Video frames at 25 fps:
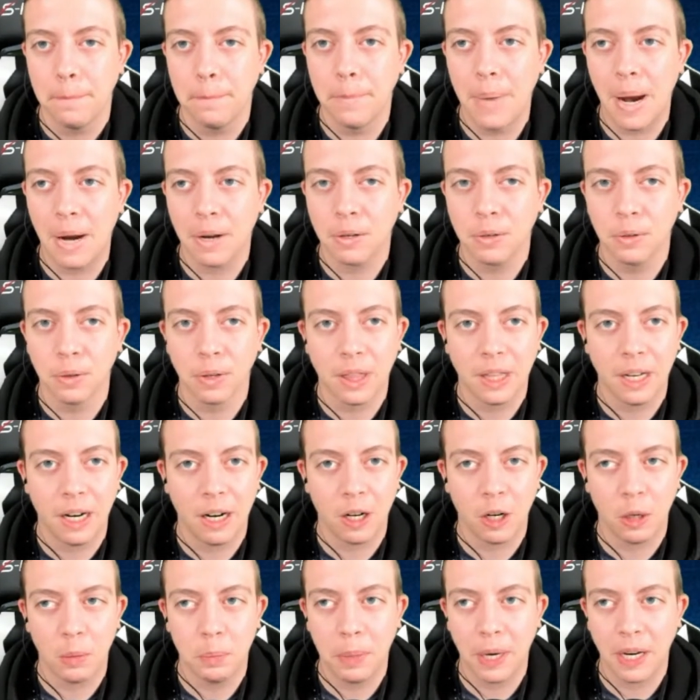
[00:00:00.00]
medical
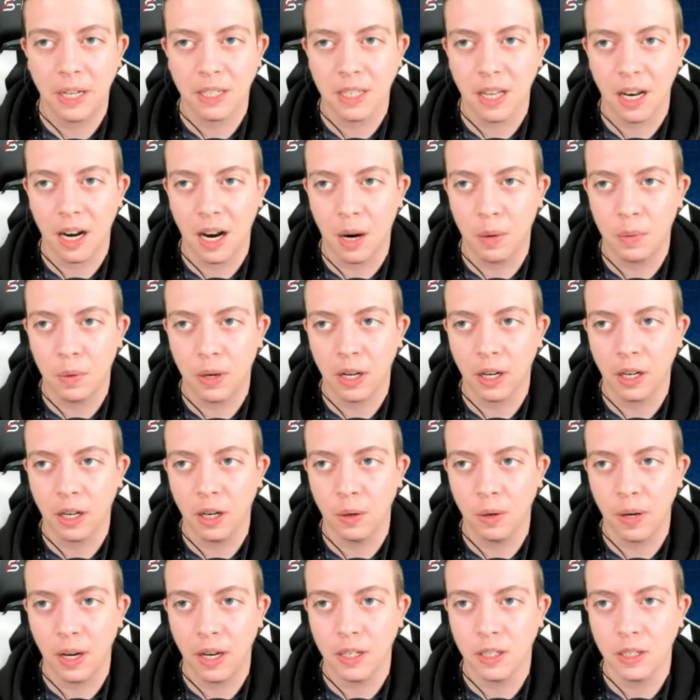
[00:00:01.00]
therapies that I want to
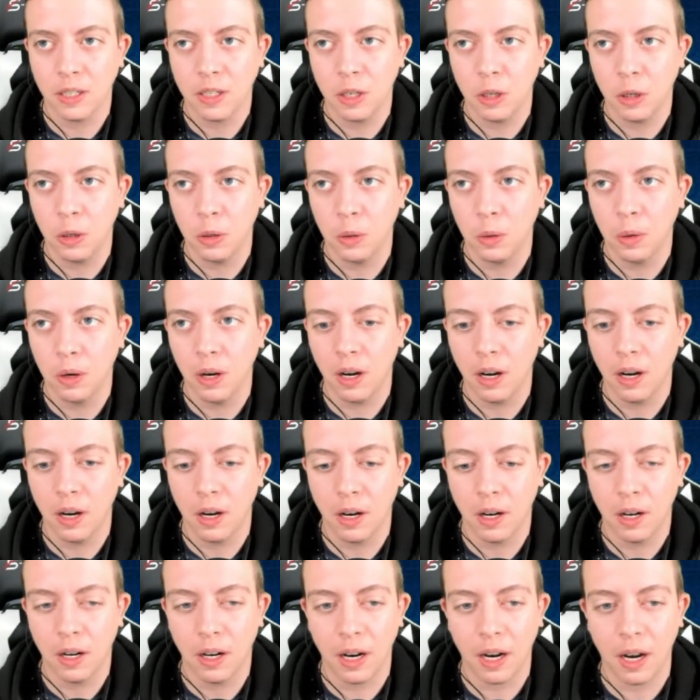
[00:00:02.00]
go into,
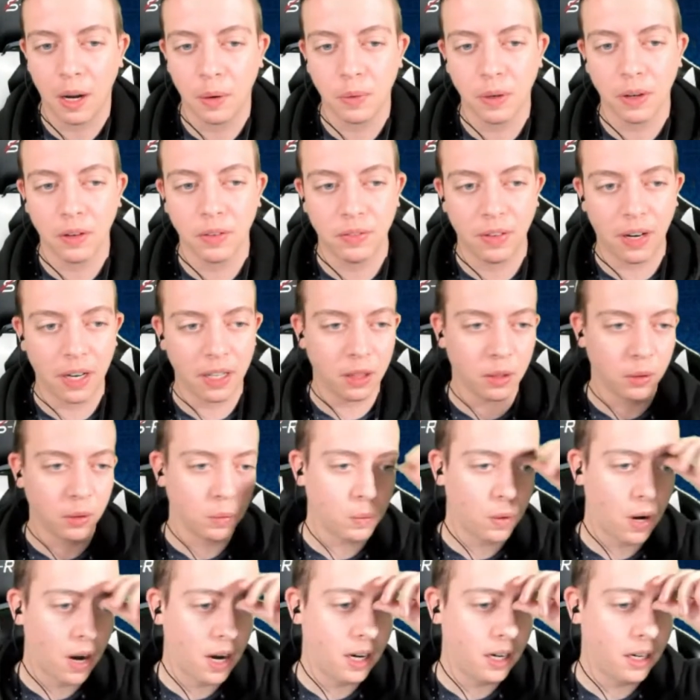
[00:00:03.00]
uh, and I want to find
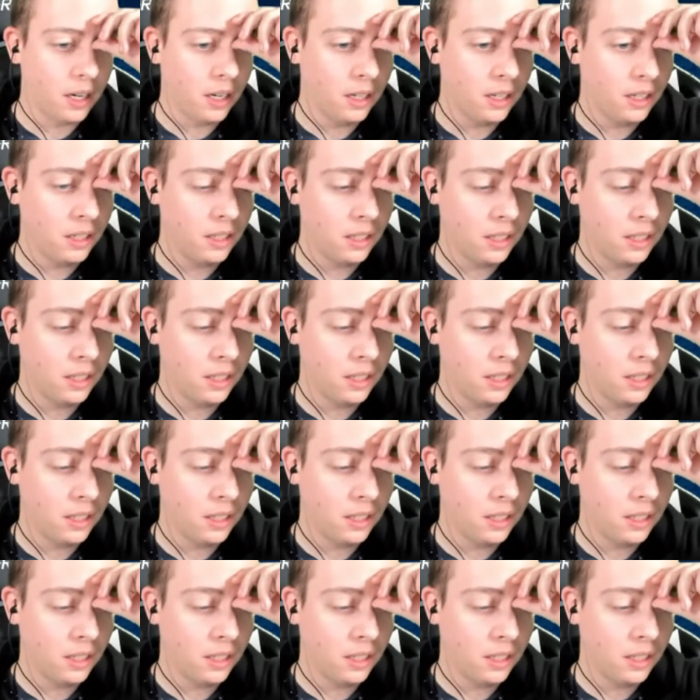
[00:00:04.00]
the right